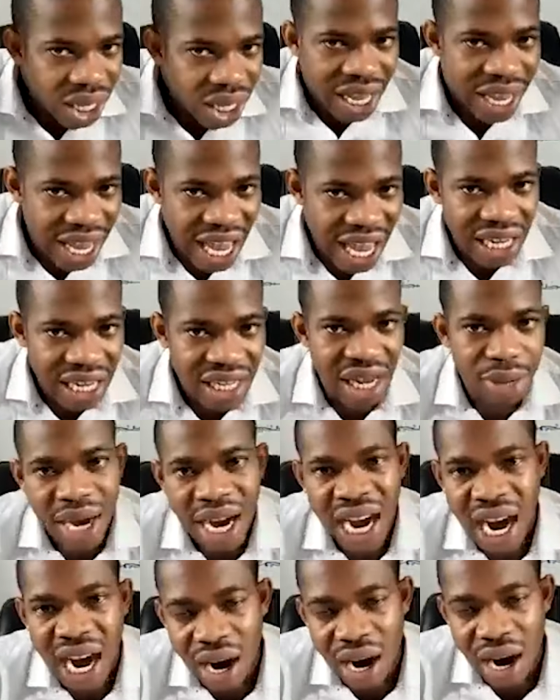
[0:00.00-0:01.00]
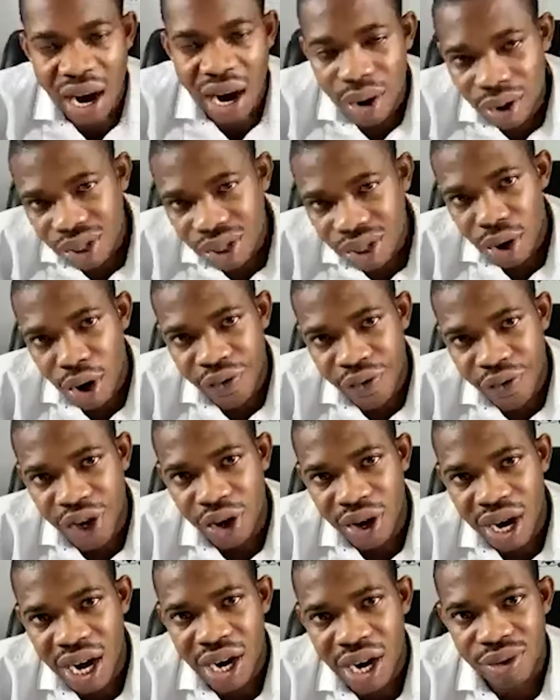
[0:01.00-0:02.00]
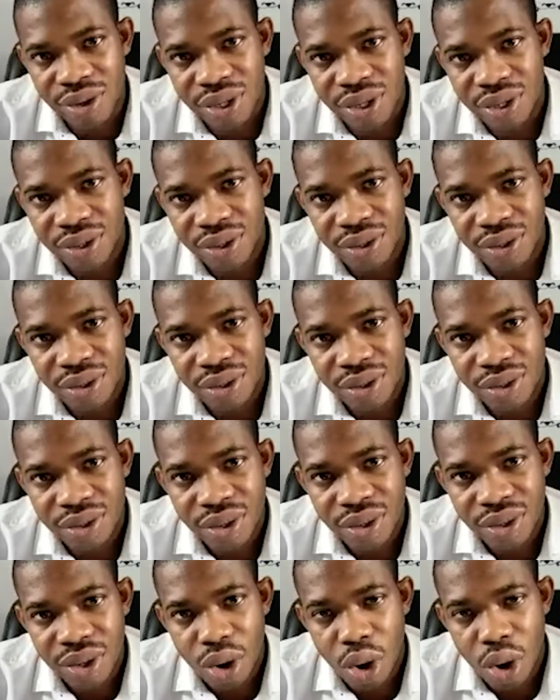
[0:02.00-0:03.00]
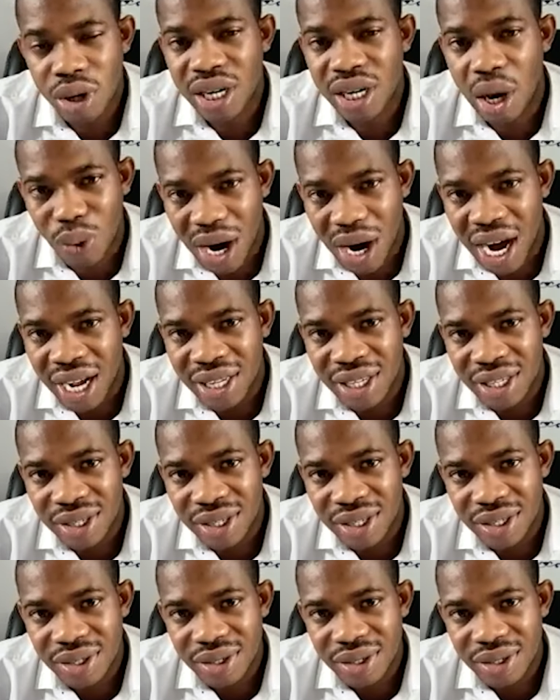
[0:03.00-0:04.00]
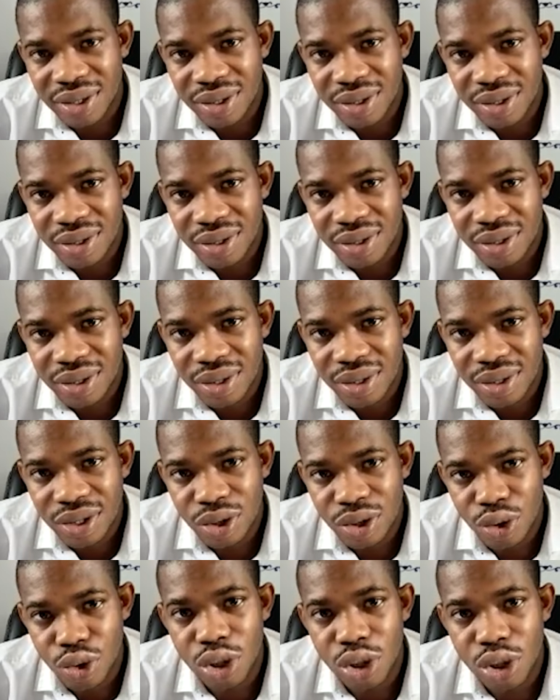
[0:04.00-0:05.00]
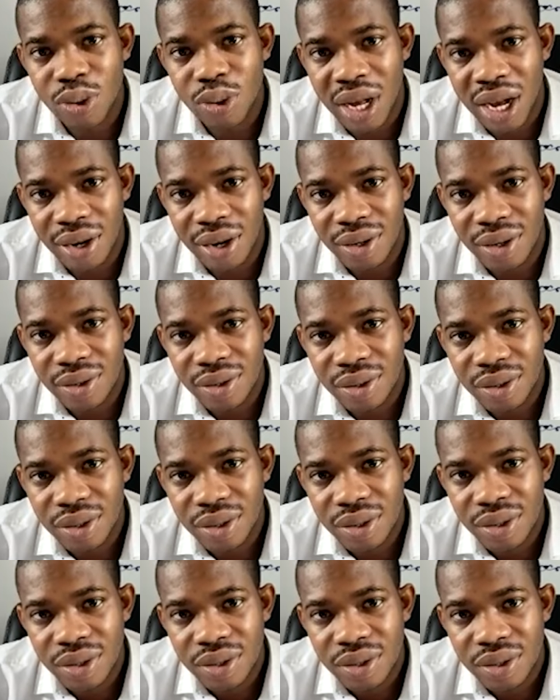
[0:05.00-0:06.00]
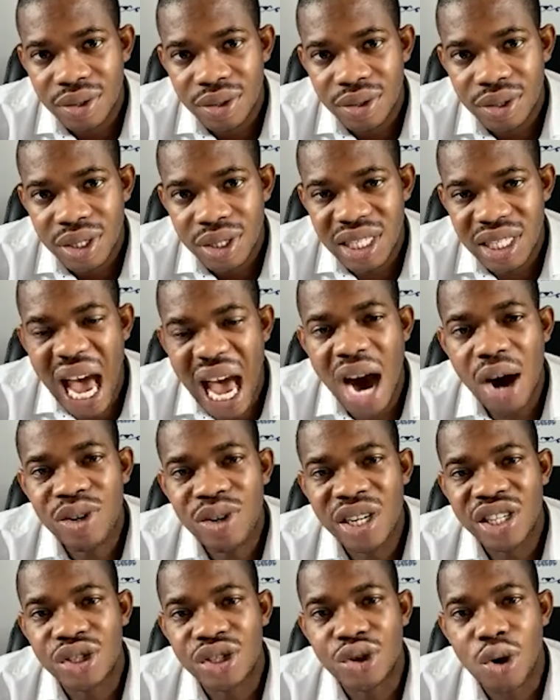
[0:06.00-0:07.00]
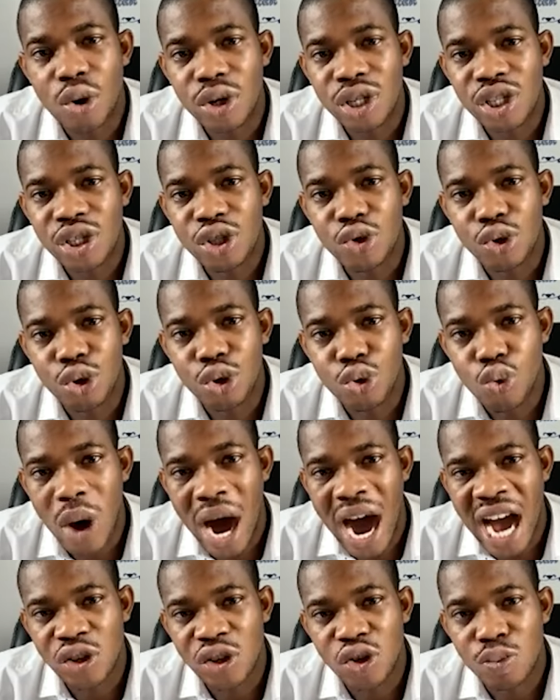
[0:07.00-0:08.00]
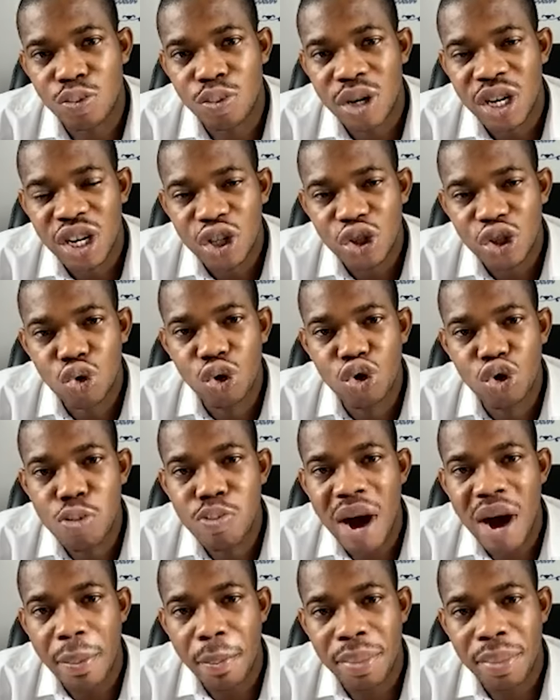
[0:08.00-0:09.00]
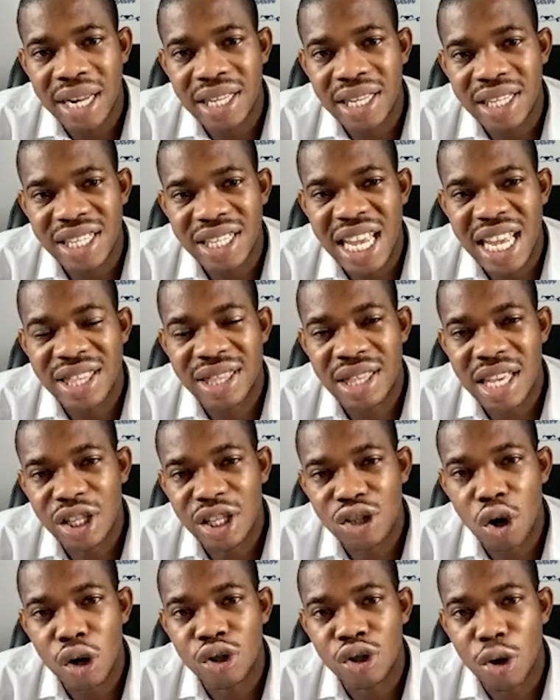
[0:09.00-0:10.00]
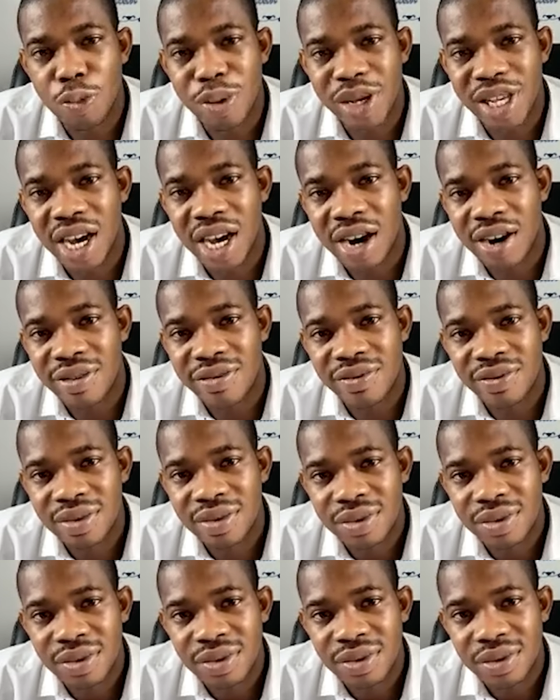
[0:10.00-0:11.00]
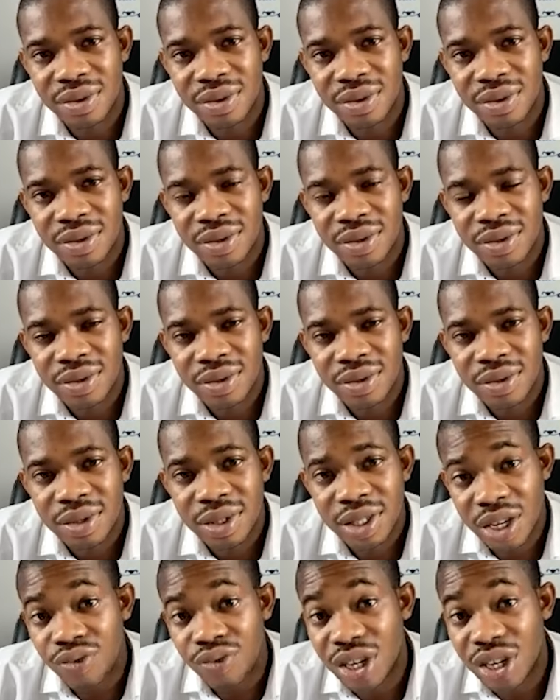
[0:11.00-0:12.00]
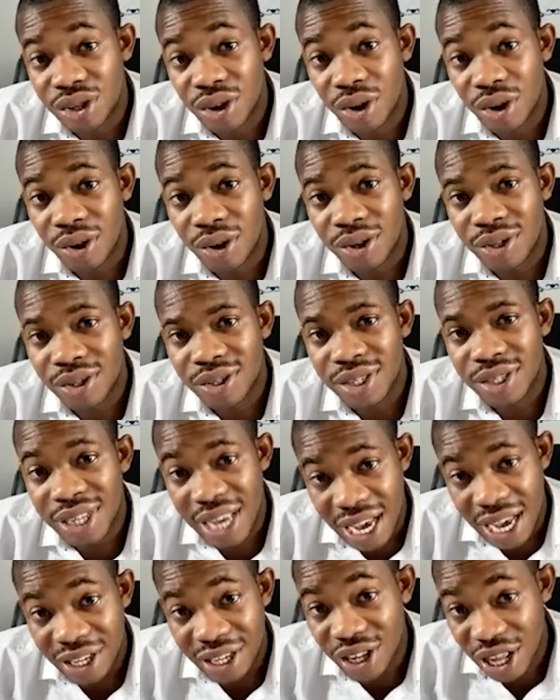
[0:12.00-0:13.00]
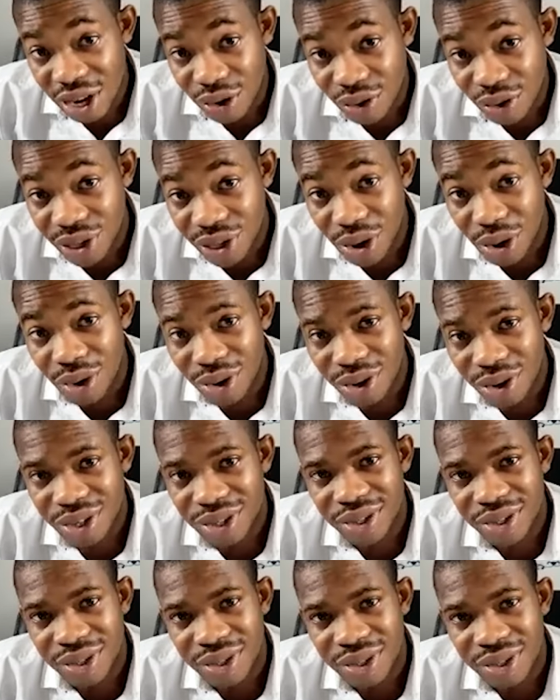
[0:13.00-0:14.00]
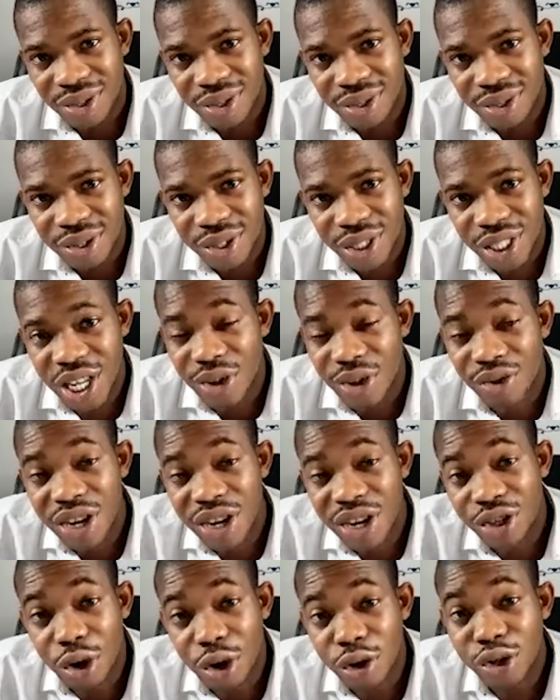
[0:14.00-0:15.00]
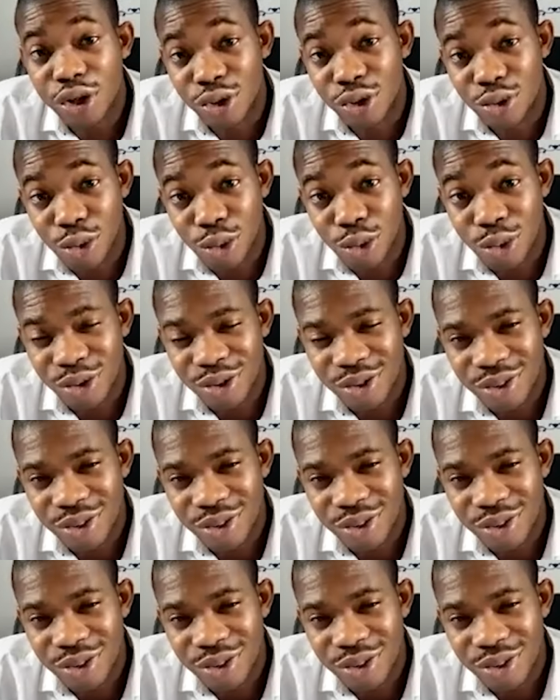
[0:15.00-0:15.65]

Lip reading: Get them out of your house. Otherwise, you go to hell. That result you do, and you do my practice, they sit on your behalf. The result. Yes, the result. The result you do.